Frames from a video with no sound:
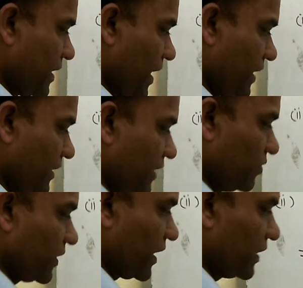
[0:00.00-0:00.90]
and then
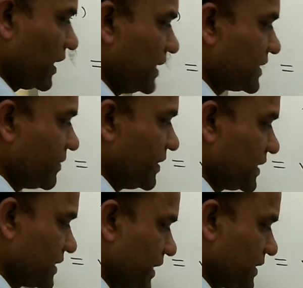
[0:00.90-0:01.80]
you are taking the LCM
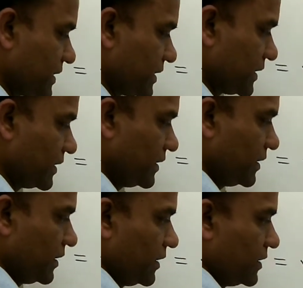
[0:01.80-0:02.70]
as 6.
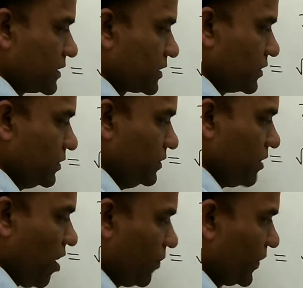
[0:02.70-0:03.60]

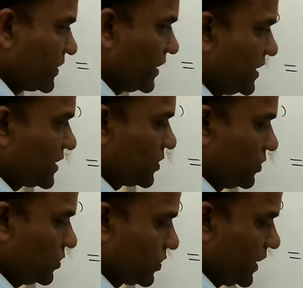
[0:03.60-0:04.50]
So operation is
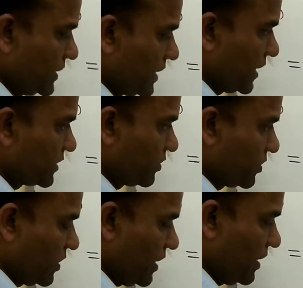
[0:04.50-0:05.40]
2 3s are, so
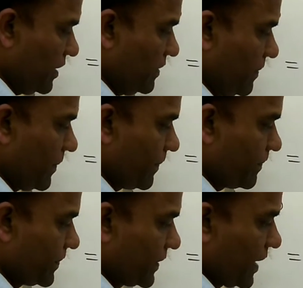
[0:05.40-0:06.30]
3 here
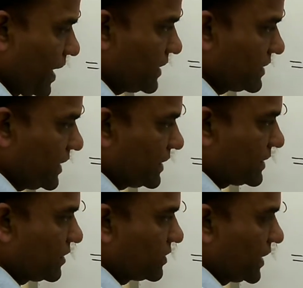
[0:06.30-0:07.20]
and 6,
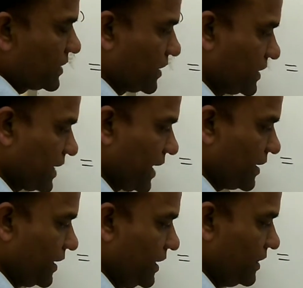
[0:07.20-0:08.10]
so 6 3s are
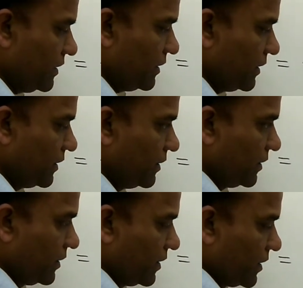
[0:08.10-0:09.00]
18,
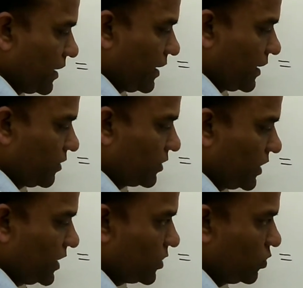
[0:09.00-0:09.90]
and now
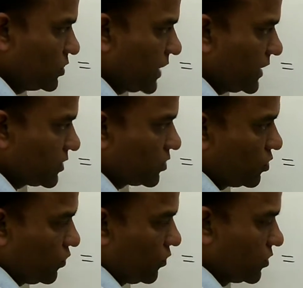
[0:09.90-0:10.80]
3 2s are, so 2
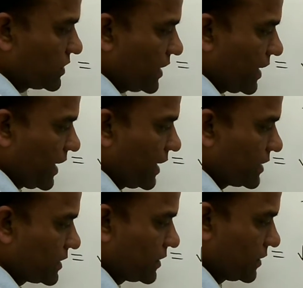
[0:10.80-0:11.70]
4s are
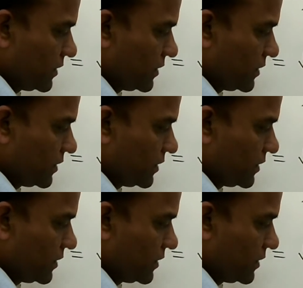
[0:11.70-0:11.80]
8.